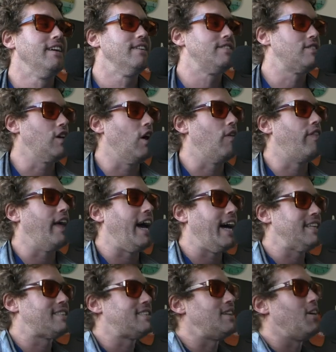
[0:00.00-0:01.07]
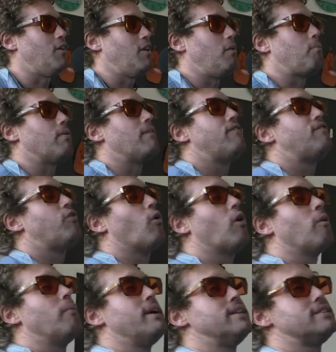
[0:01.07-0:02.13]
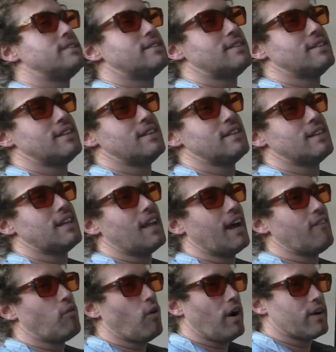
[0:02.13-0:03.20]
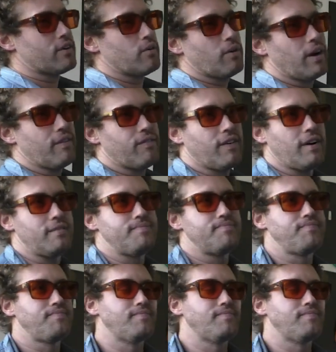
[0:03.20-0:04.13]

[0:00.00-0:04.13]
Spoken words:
So that's the only performance that I've walked away from.